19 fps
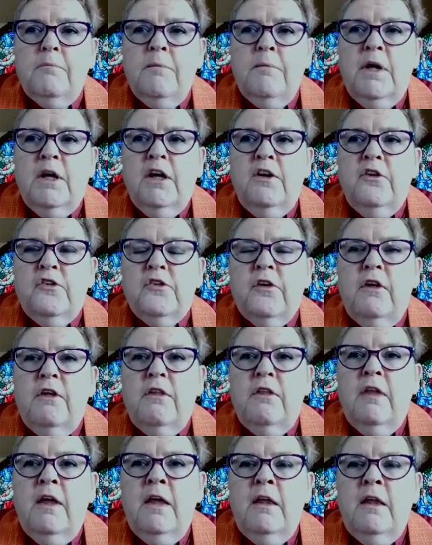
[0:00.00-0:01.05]
Because
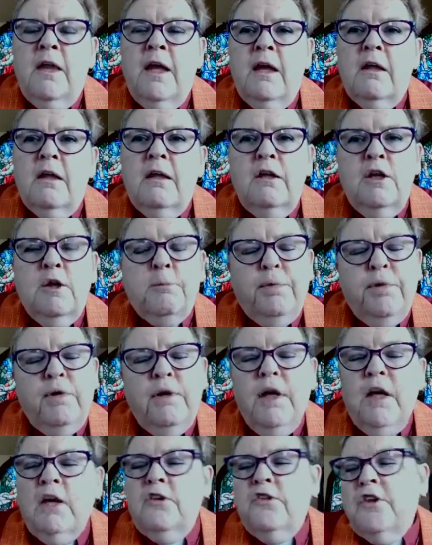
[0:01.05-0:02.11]
in that, you're
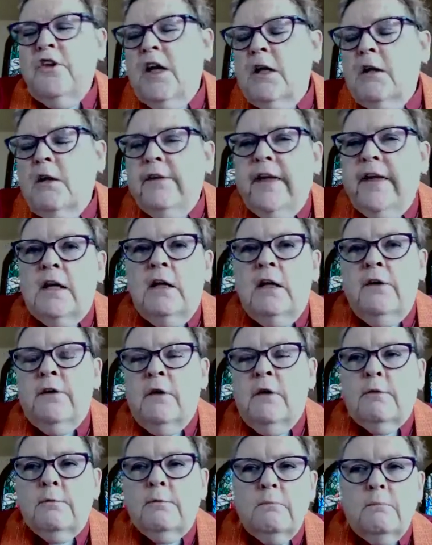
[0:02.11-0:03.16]
putting aside all that
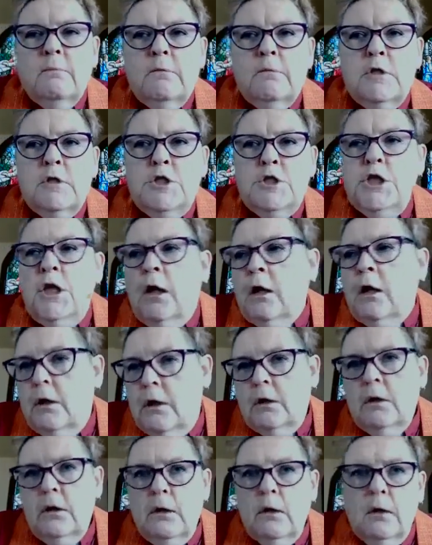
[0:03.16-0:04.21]
other junk
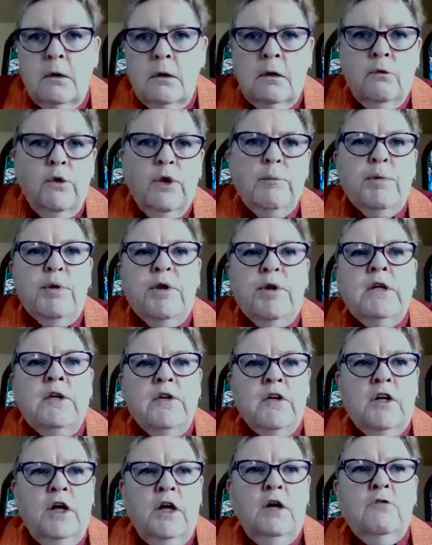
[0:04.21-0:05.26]
that we bring to
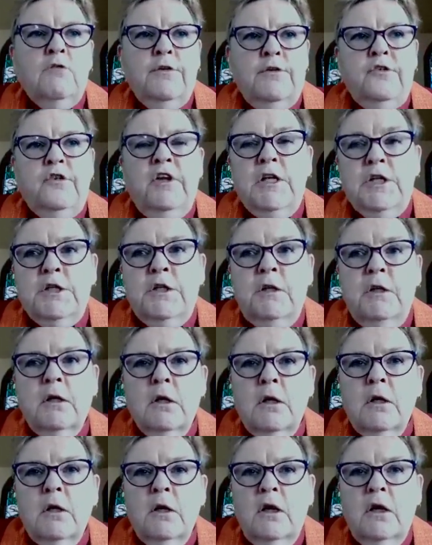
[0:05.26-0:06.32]
the conversation
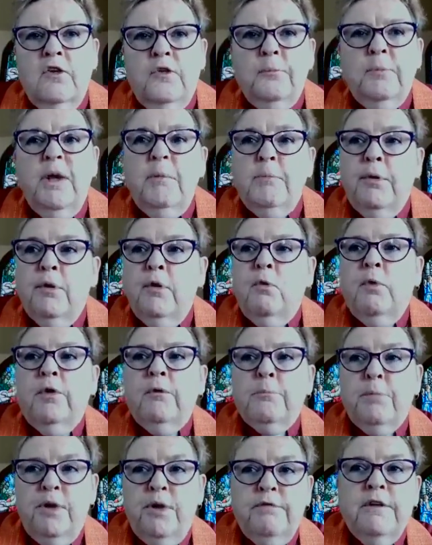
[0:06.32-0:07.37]
as people
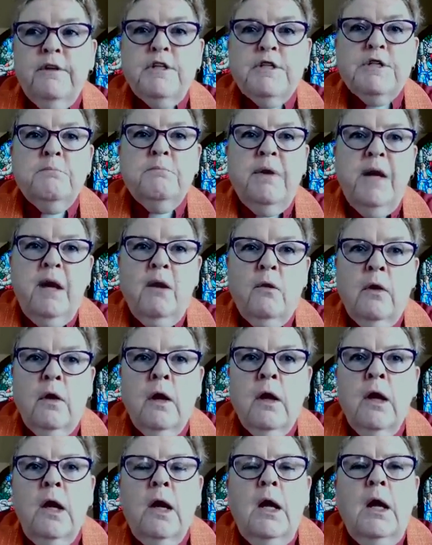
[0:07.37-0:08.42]
with privilege and power,